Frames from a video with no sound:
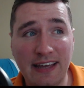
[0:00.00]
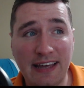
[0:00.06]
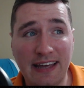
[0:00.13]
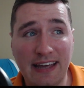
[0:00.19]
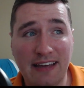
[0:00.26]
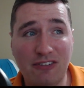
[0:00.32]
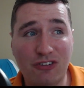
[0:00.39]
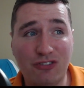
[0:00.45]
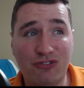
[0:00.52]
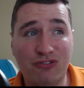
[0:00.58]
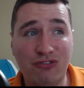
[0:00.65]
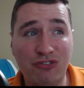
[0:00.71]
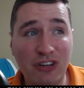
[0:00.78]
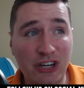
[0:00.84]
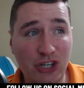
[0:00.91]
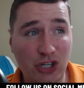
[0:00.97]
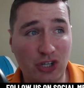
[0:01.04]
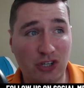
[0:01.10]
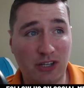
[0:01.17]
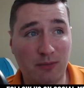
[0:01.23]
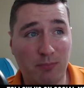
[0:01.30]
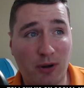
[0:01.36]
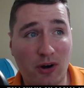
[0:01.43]
have
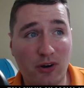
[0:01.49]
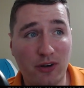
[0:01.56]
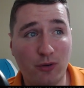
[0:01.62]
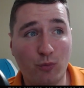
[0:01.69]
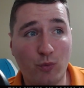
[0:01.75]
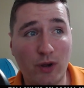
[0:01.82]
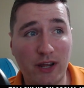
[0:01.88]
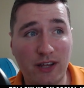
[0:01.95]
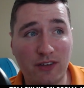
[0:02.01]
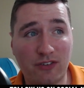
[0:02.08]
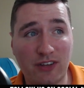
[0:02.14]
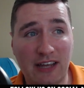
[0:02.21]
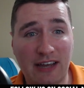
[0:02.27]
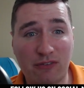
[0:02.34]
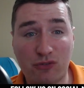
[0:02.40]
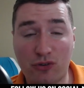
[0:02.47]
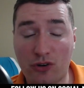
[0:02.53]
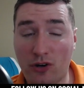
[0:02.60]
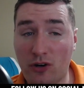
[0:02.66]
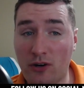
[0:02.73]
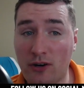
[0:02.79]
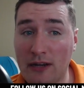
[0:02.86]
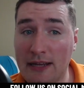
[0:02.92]
officially parted ways
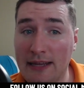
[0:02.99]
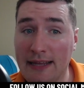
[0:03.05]
after